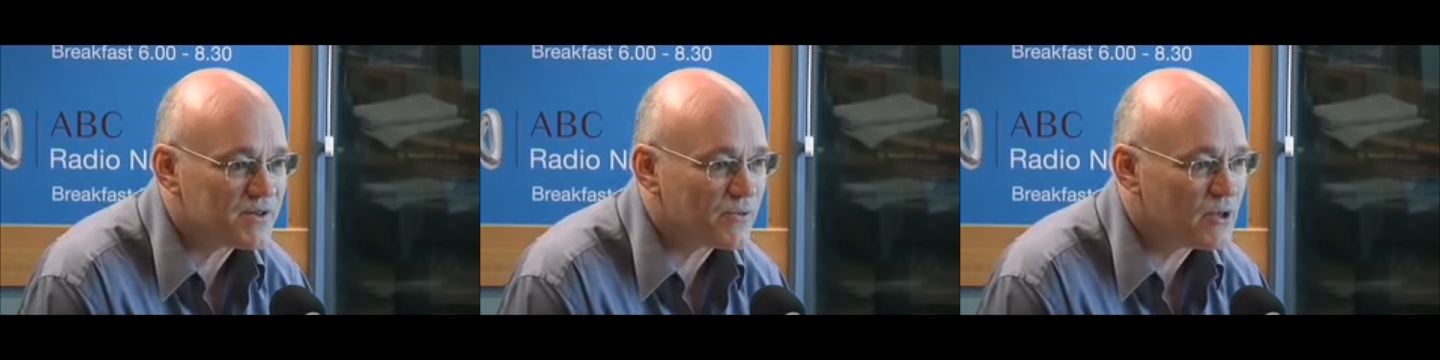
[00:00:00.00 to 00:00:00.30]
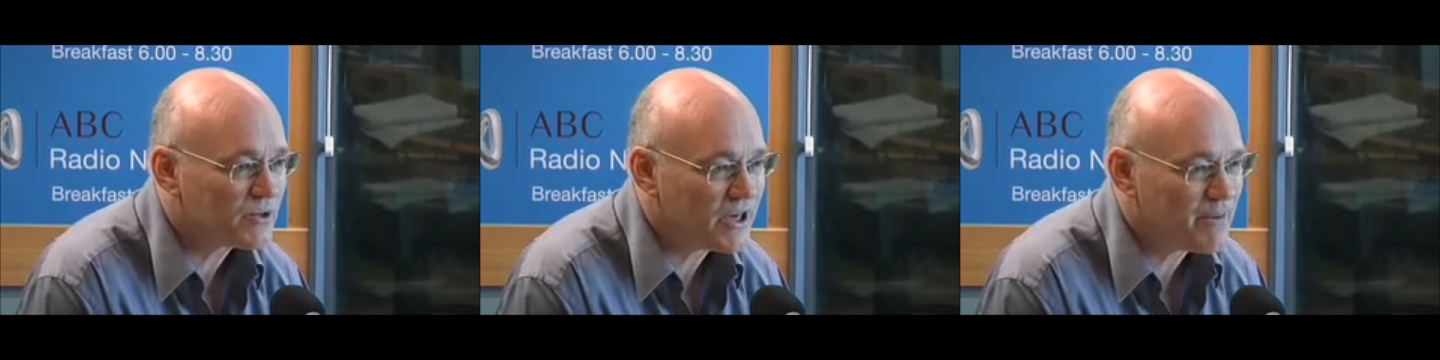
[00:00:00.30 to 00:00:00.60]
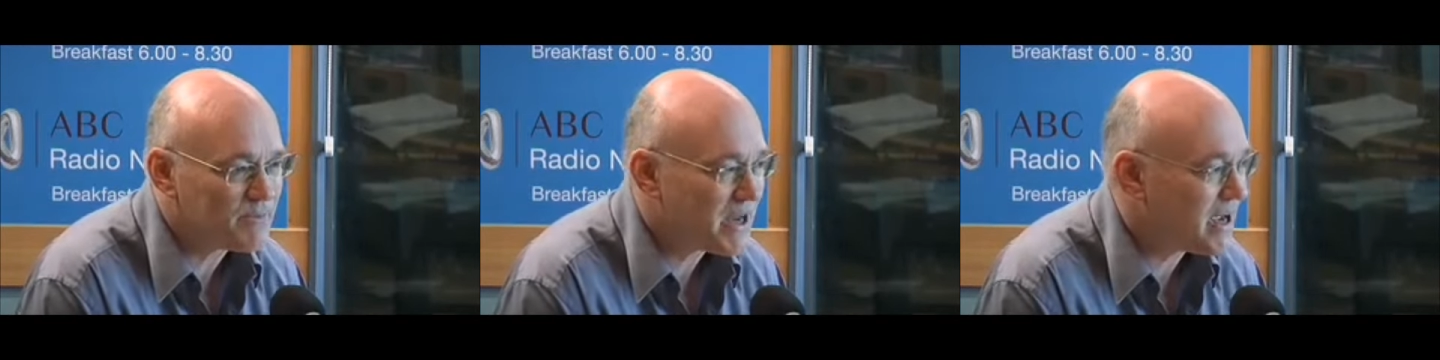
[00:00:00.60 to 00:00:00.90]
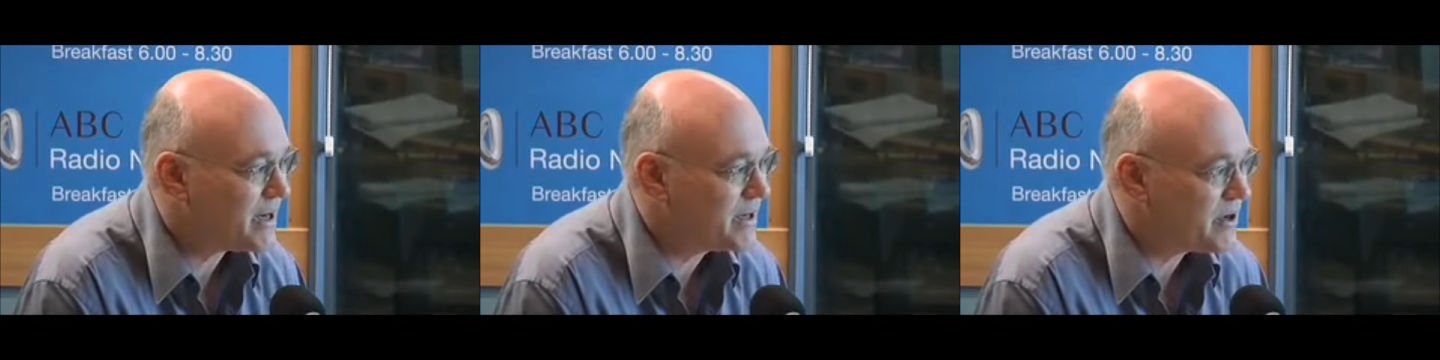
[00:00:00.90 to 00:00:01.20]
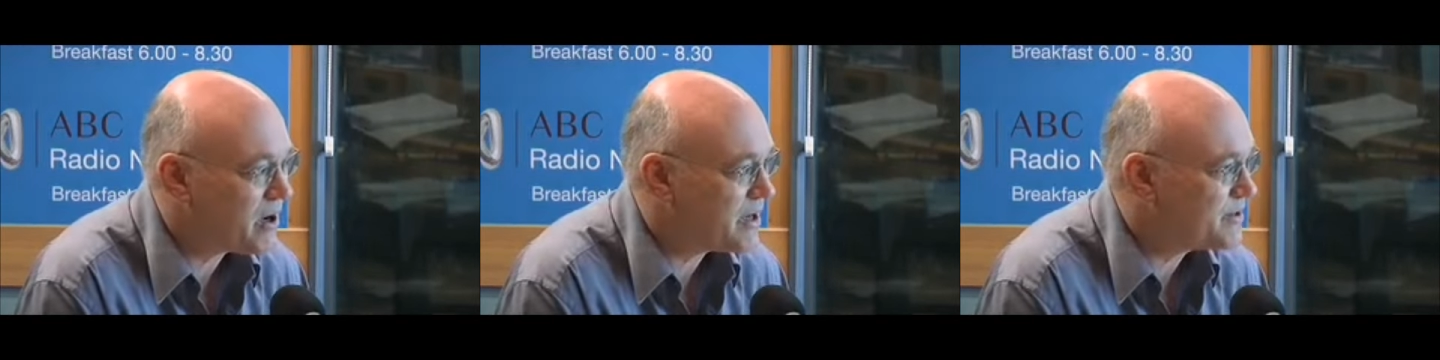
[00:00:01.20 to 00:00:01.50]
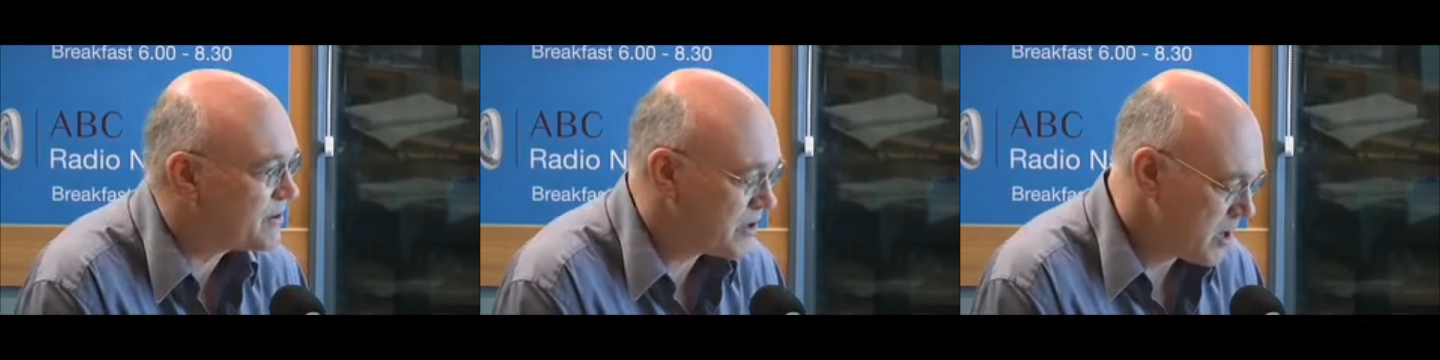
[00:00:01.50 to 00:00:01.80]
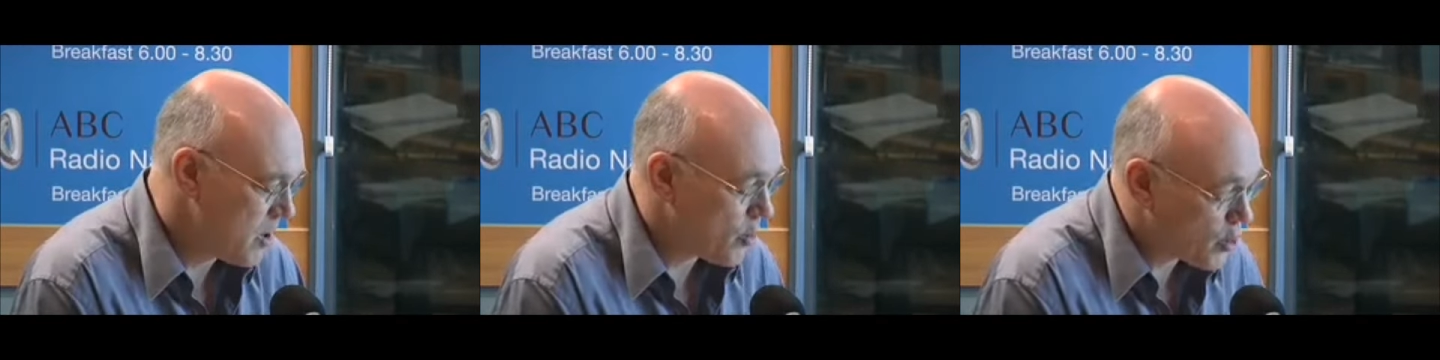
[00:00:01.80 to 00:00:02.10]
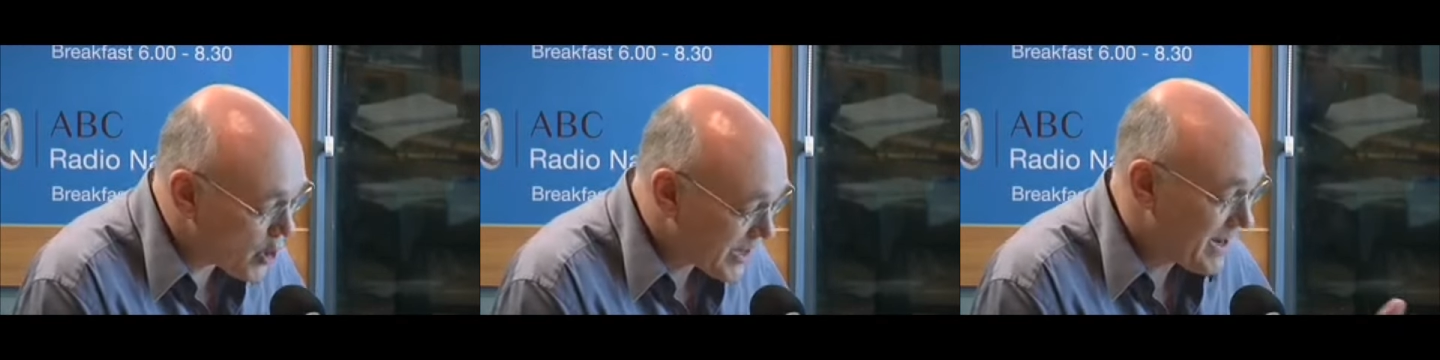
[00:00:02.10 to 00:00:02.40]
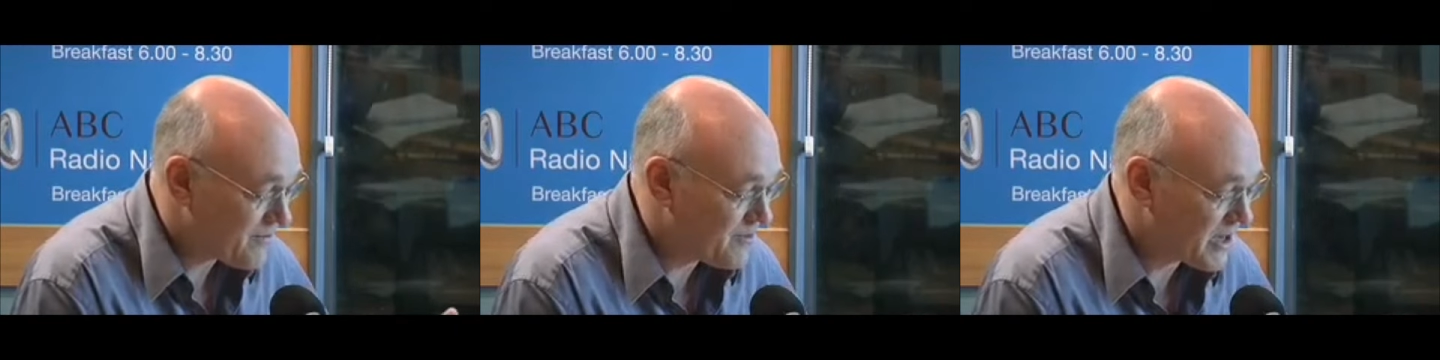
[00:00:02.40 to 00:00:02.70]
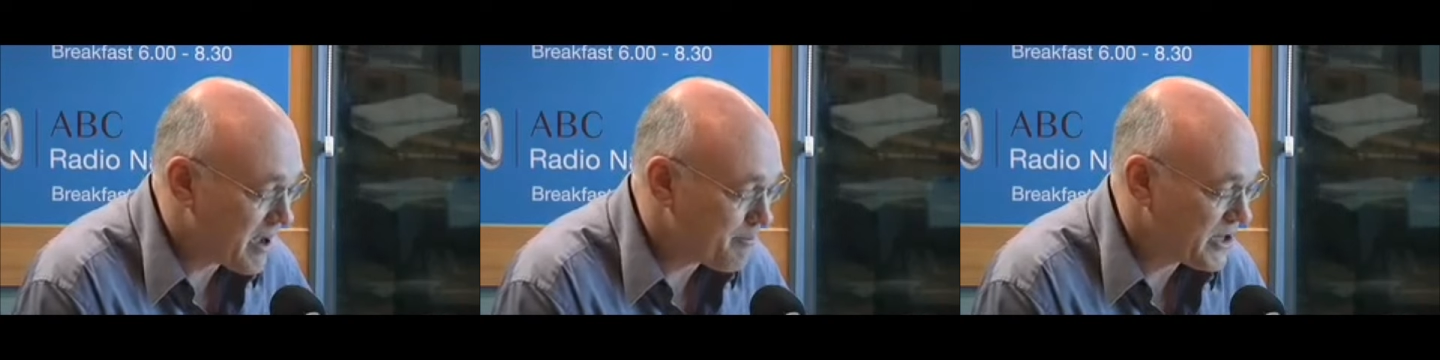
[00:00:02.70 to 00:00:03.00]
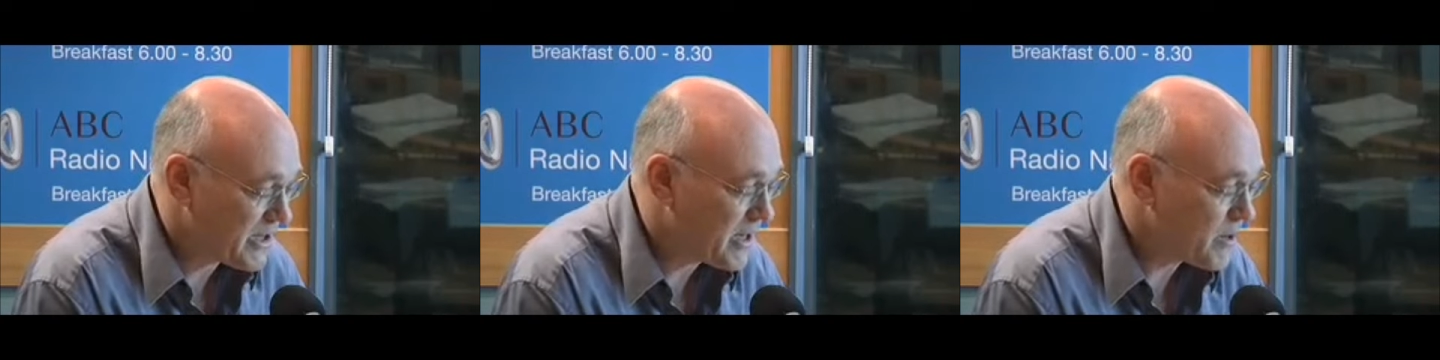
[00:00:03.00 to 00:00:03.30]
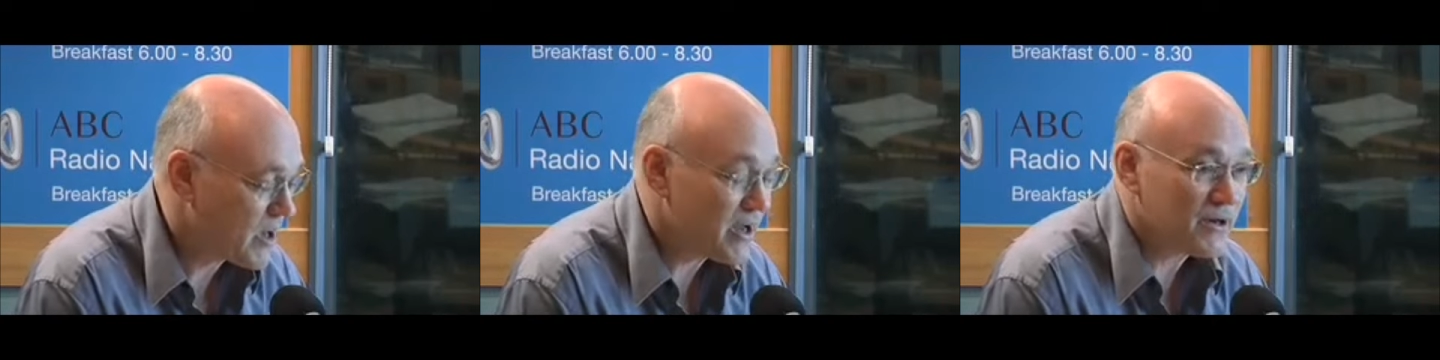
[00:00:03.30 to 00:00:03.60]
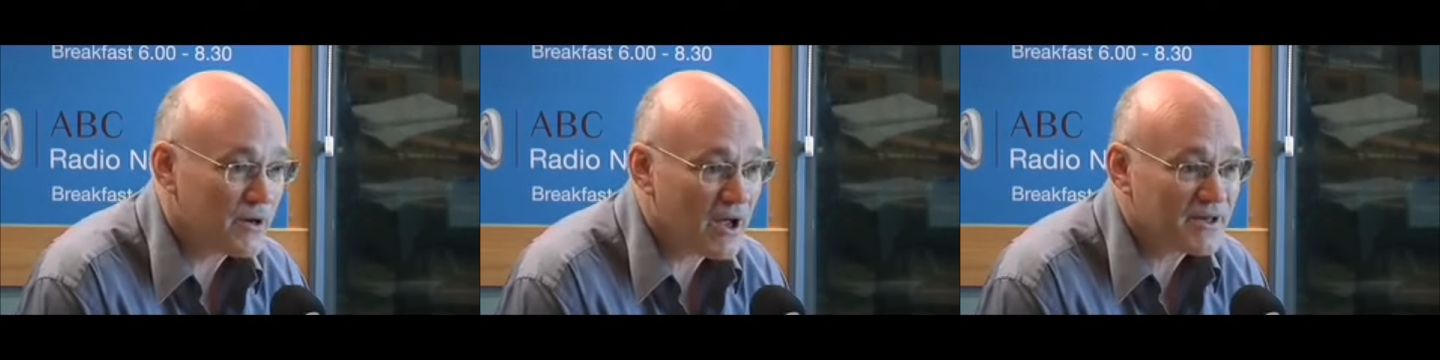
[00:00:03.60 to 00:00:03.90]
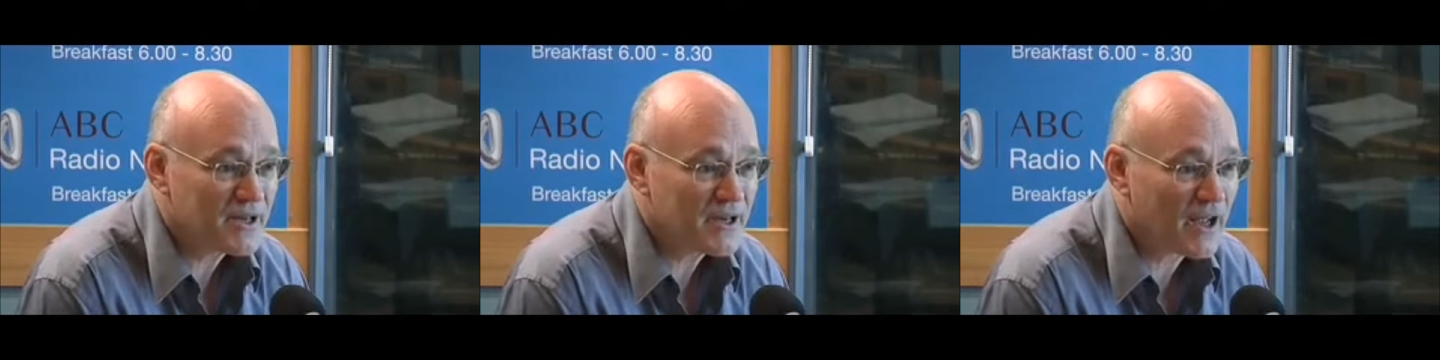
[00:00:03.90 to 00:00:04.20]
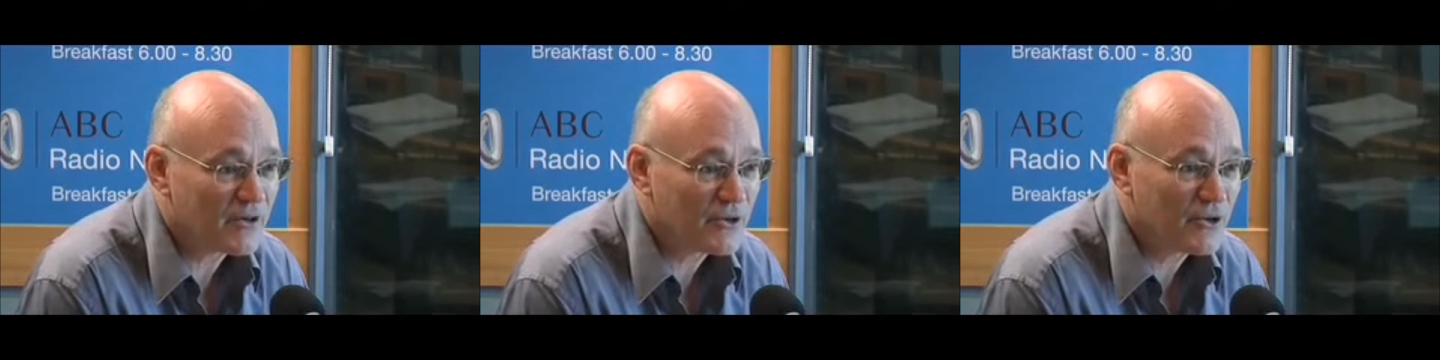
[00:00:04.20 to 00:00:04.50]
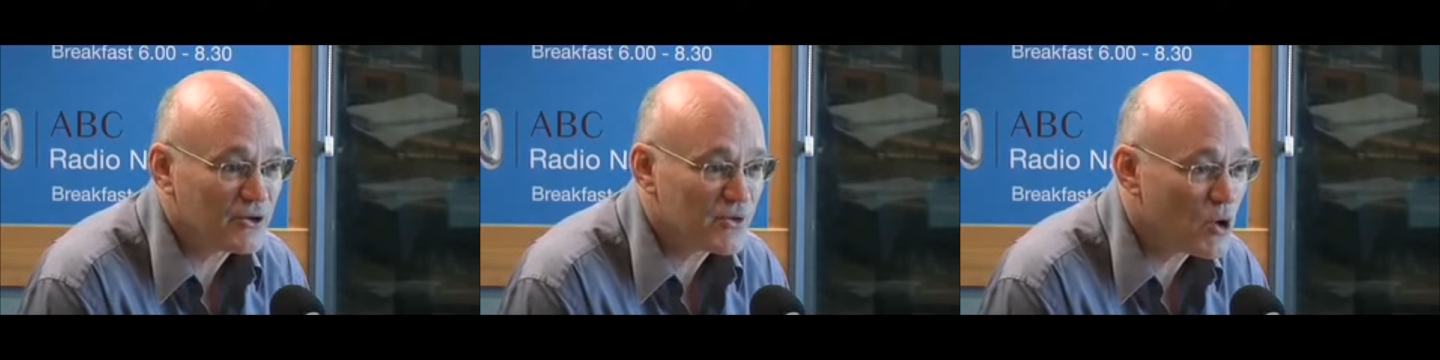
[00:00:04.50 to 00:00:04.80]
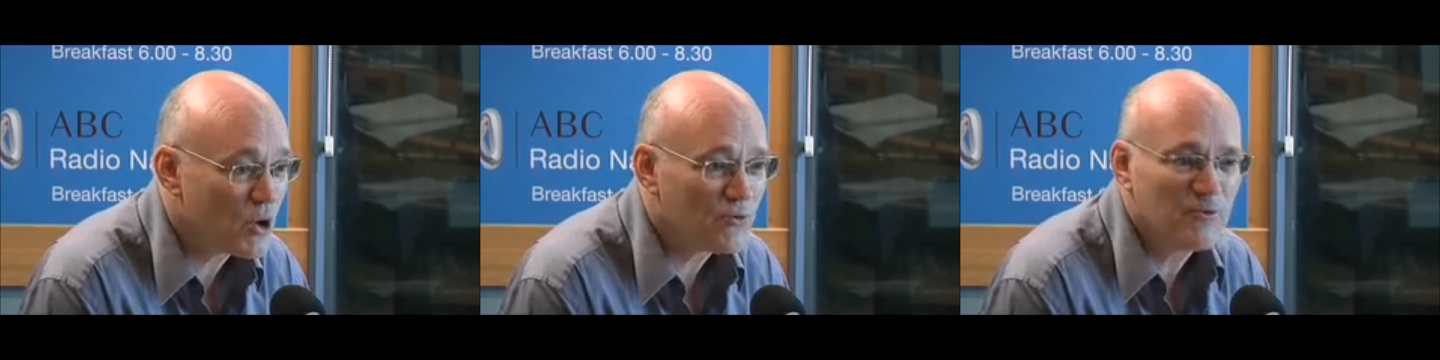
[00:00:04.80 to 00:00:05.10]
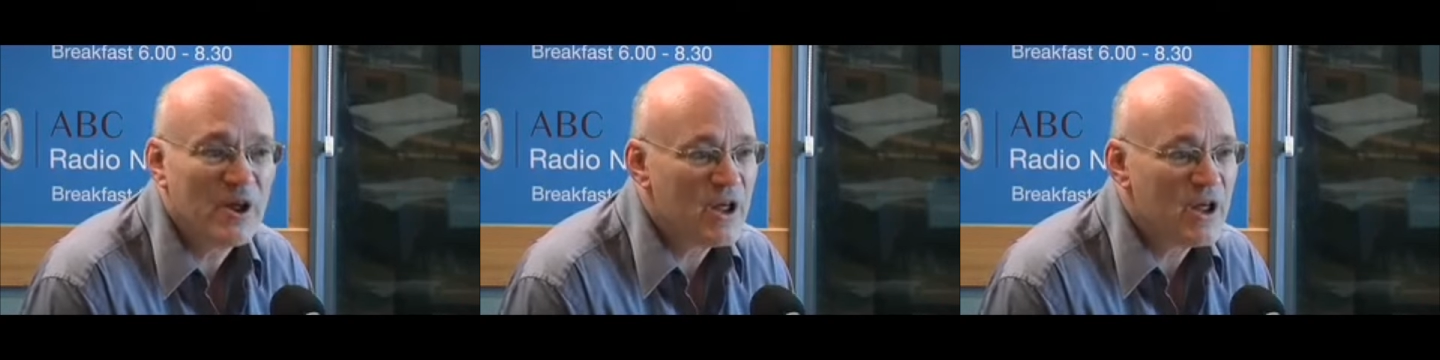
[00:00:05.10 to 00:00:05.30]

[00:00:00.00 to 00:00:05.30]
The real James Hardie died, or got out of the company anyway, in 1912.